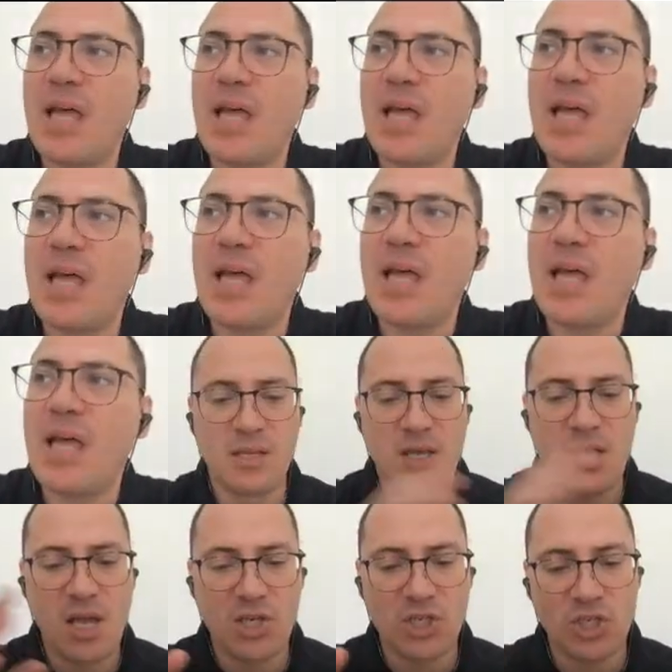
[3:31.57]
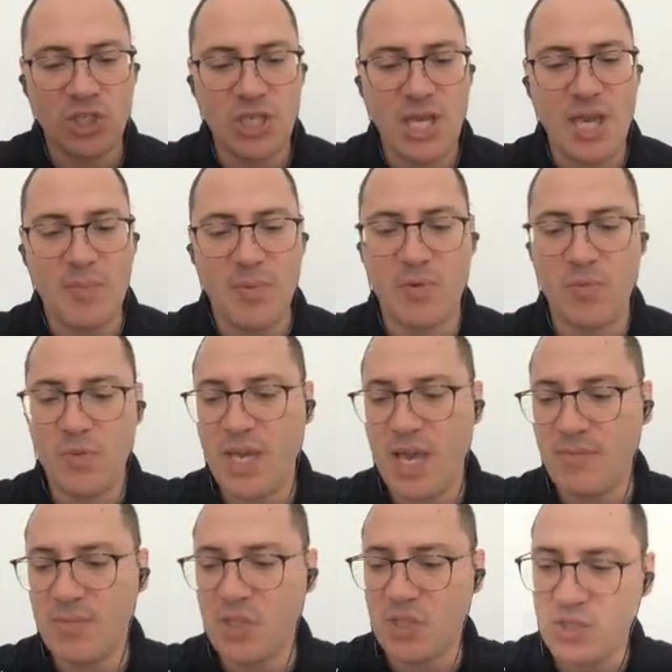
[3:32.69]
that has a shape. We
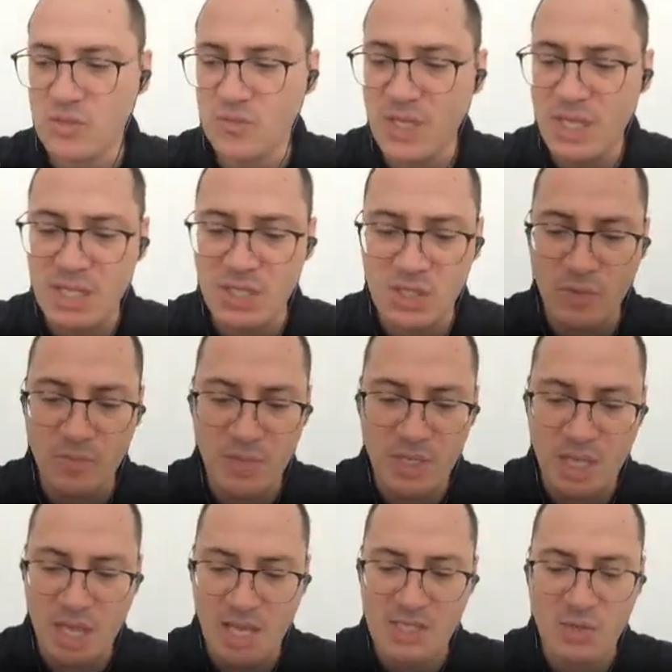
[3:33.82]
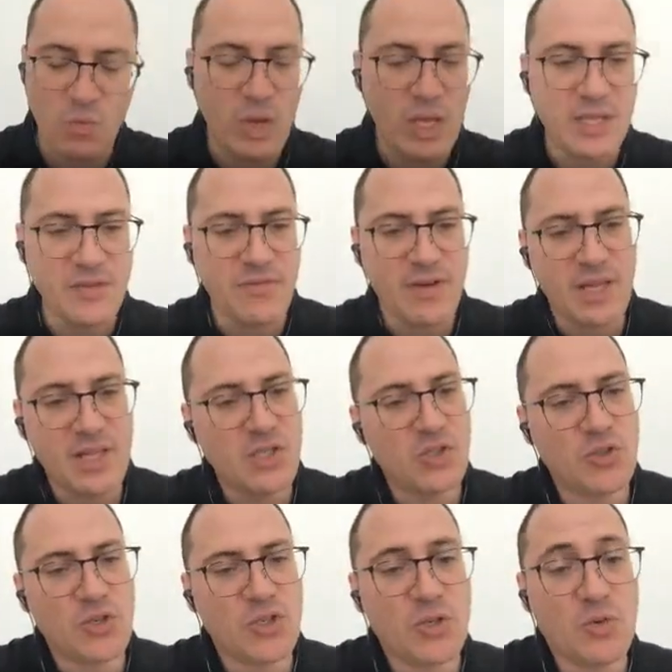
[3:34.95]
need something that has a well-defined
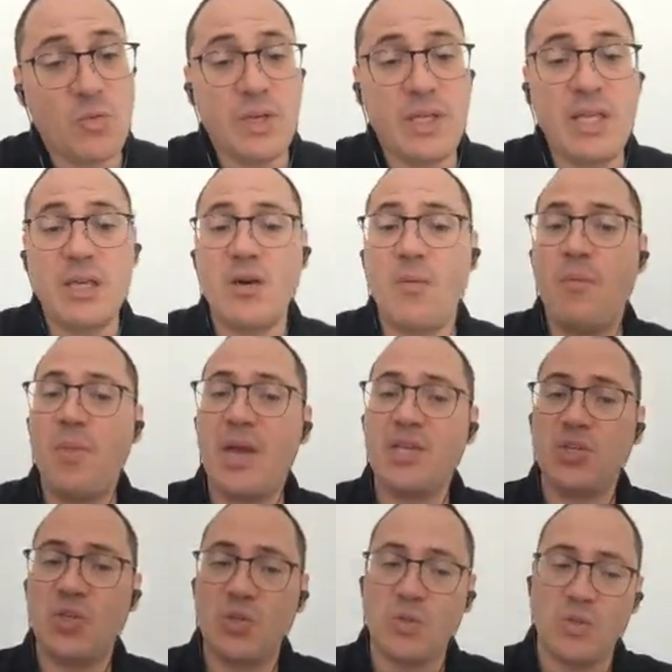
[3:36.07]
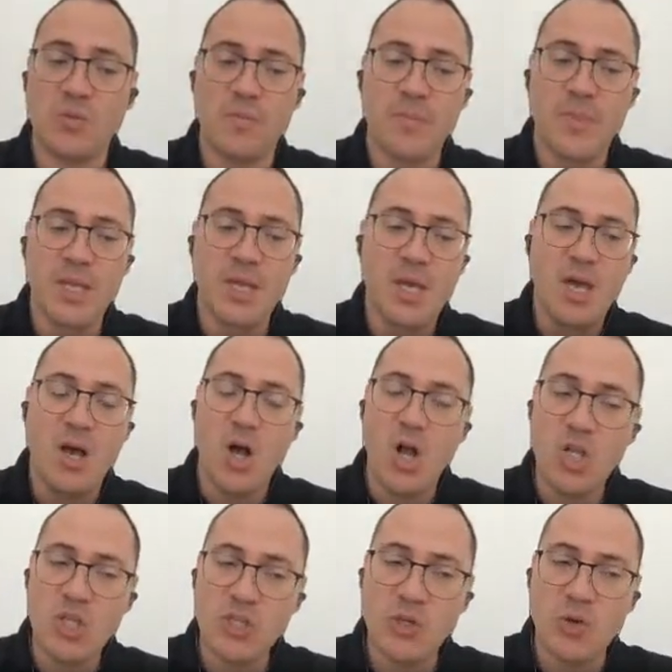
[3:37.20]
structure. We need conventions.
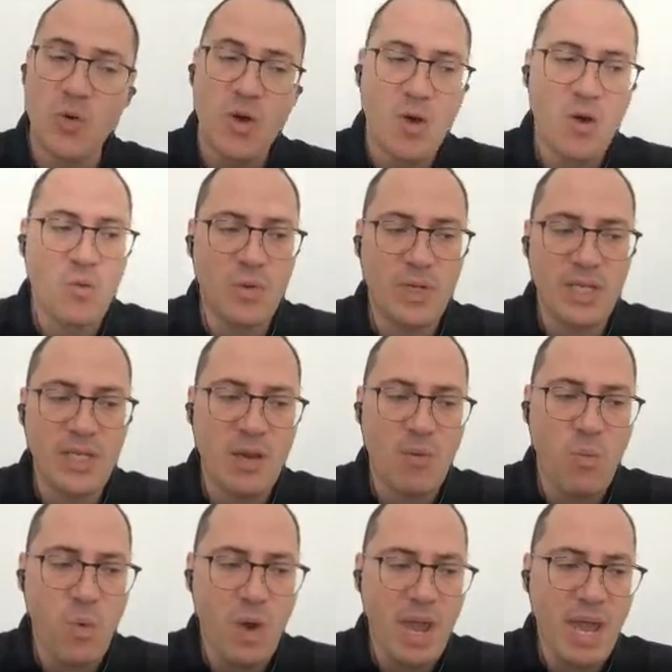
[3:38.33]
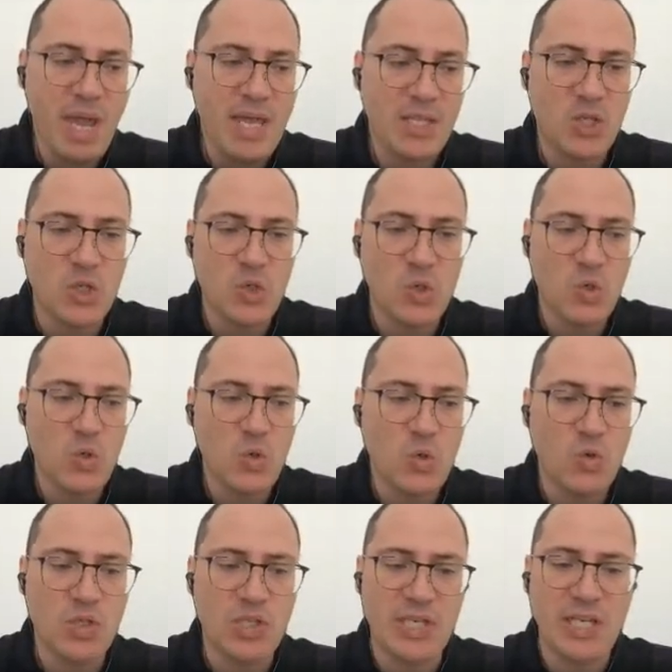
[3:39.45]
Also, we need a way
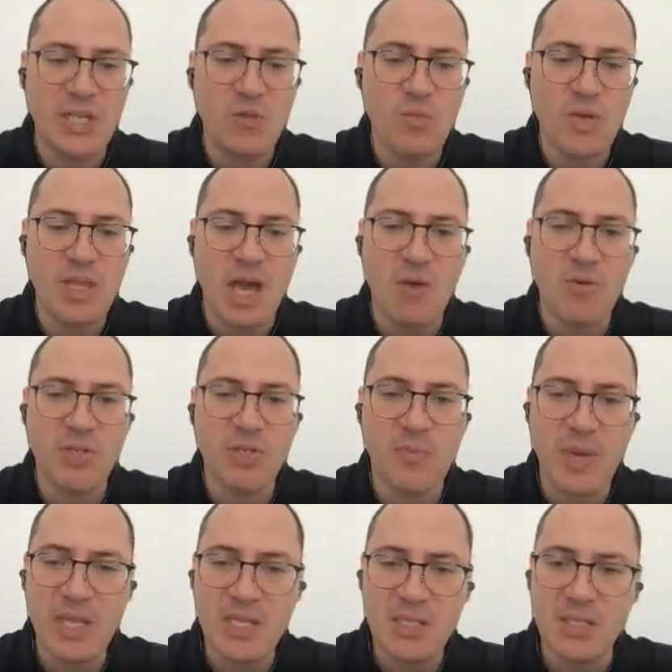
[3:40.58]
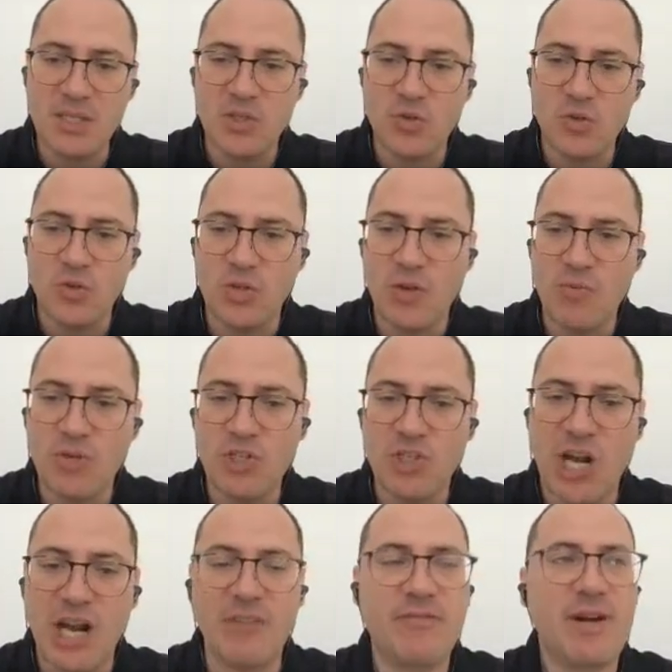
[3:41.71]
to deal with our dependencies. So there were
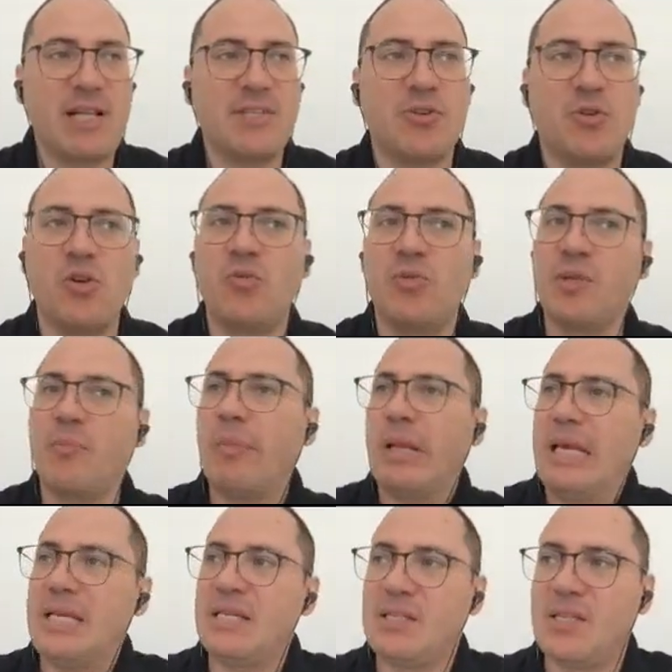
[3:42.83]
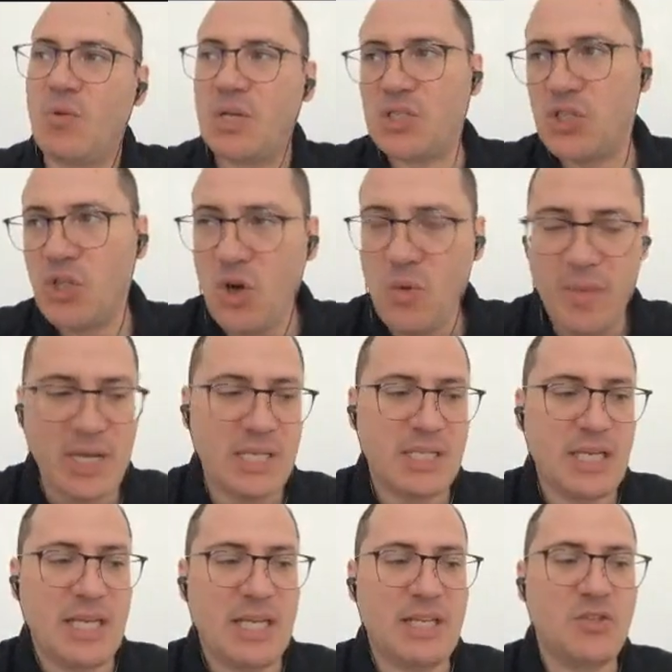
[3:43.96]
jar files all over the place. There was no
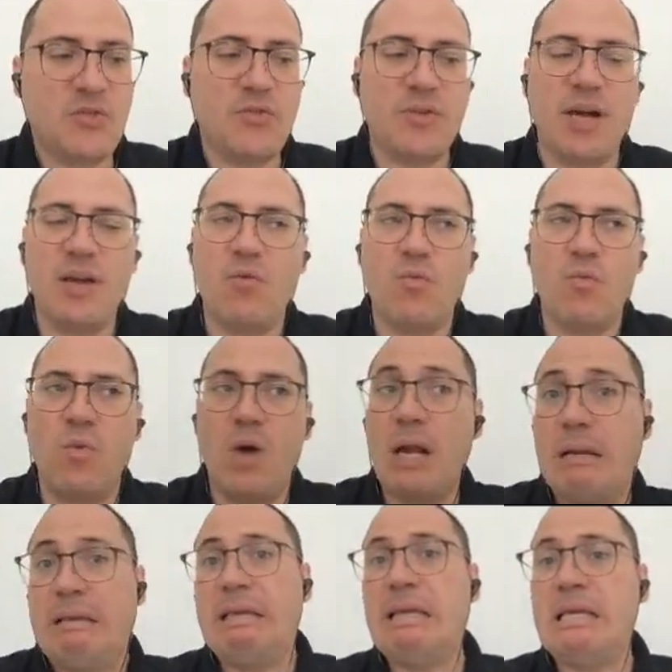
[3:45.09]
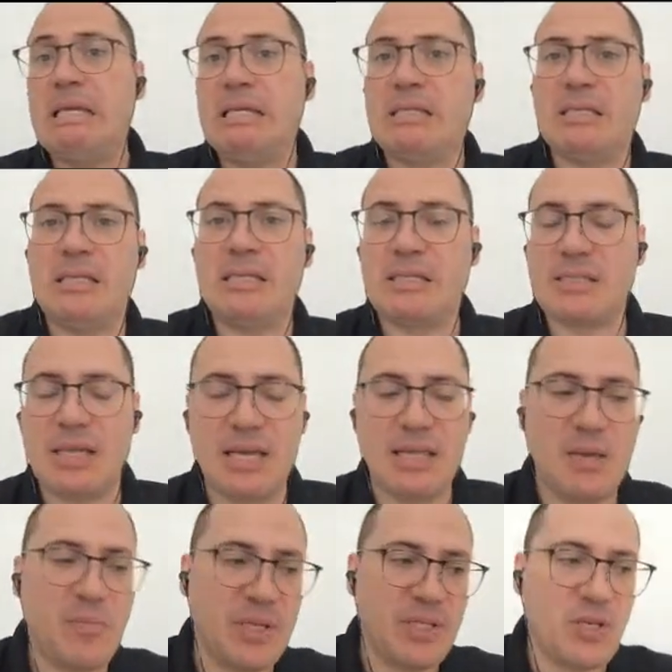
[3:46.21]
metadata to find what is inside
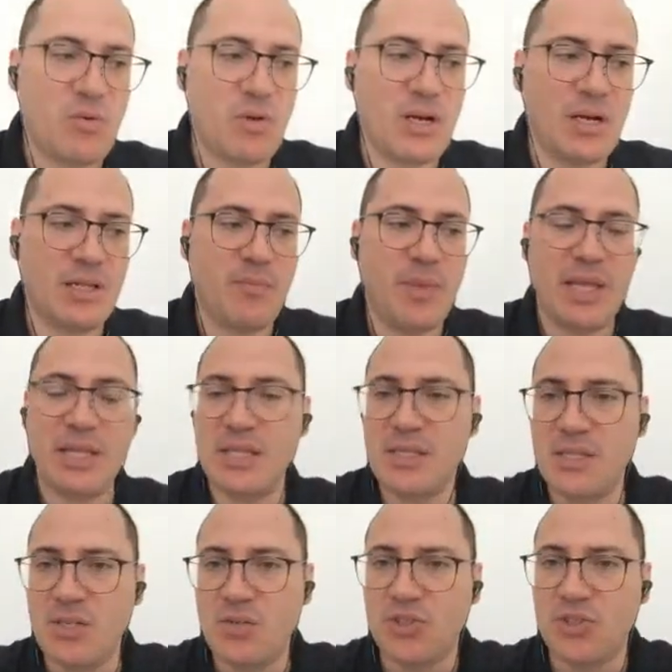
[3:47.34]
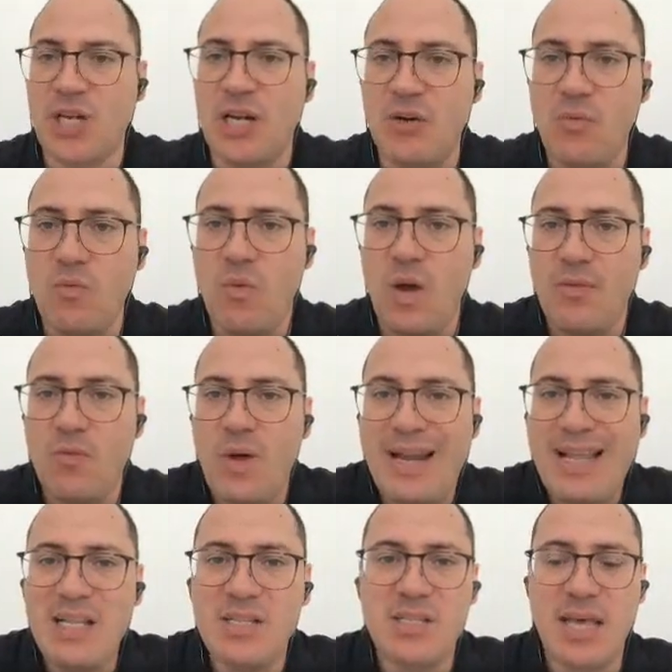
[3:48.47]
that particular dependency or jar, what
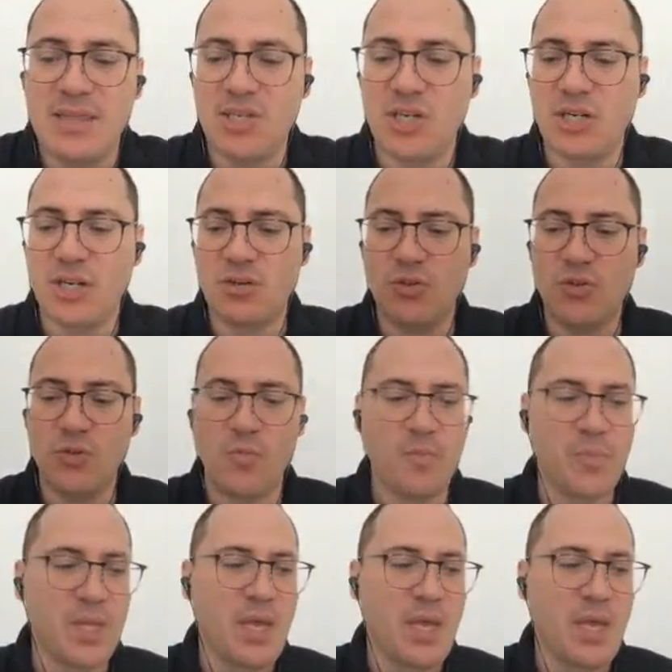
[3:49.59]
else that jar could do.